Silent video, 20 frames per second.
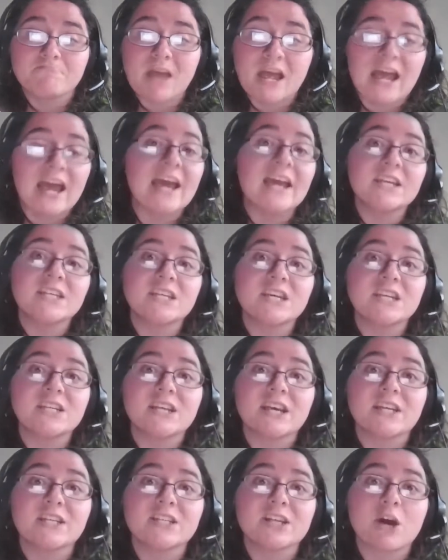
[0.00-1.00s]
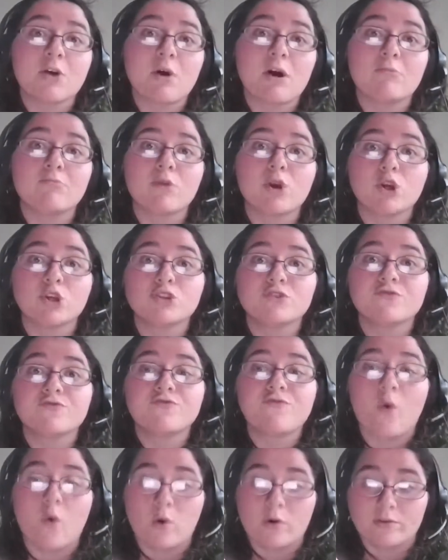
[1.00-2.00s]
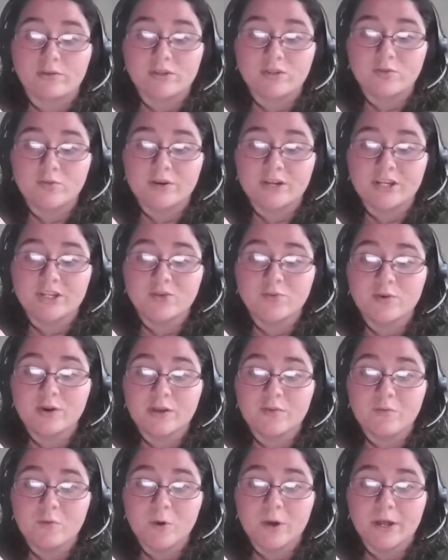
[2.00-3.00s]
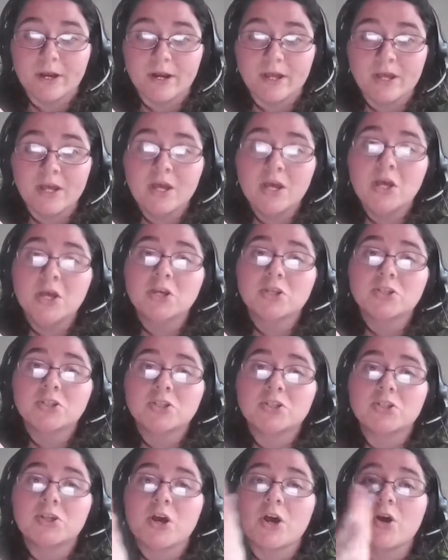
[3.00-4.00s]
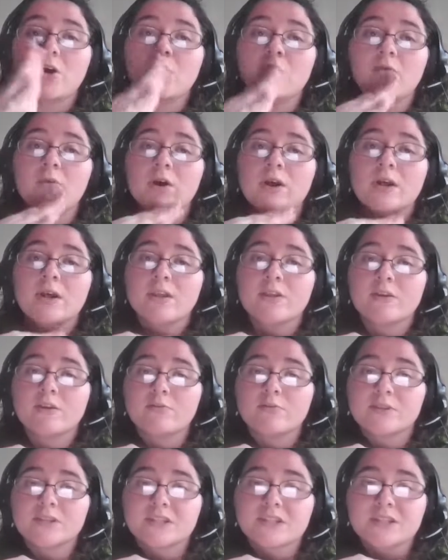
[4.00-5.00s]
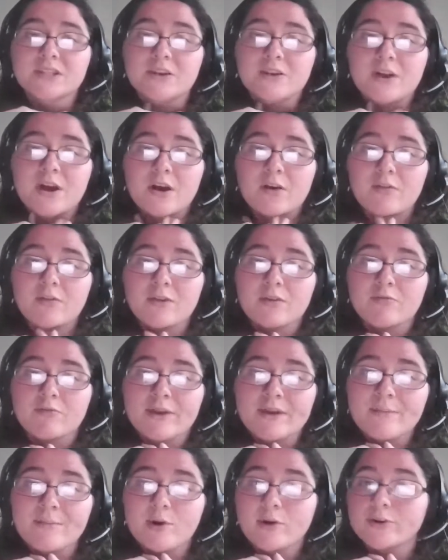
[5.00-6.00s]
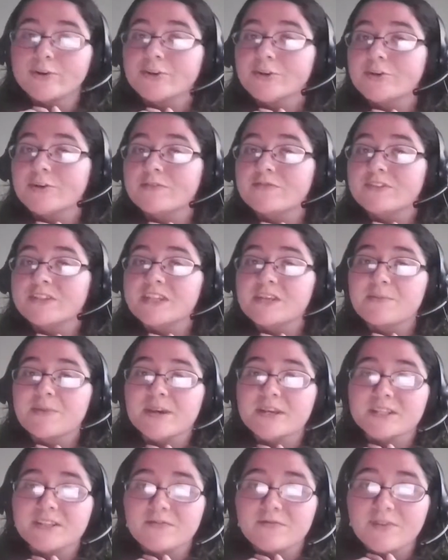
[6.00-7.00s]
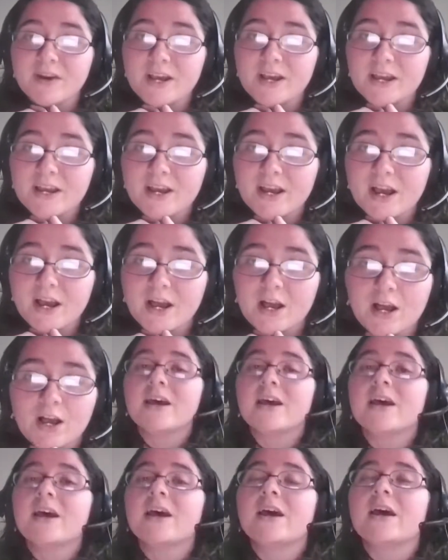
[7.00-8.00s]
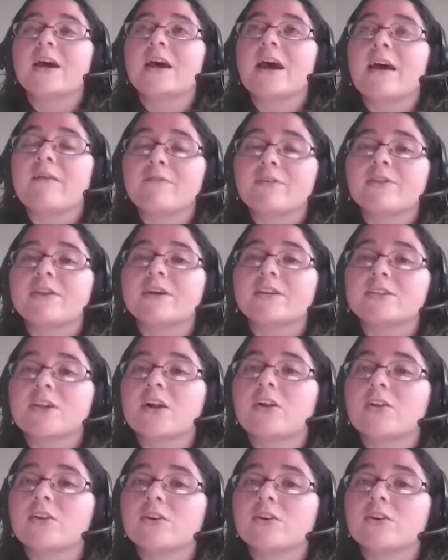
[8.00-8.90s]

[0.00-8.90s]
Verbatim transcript: 18 days ago on March 4th, 2021. So there was, you know, the remerger of CBS and Viacom. Everything's all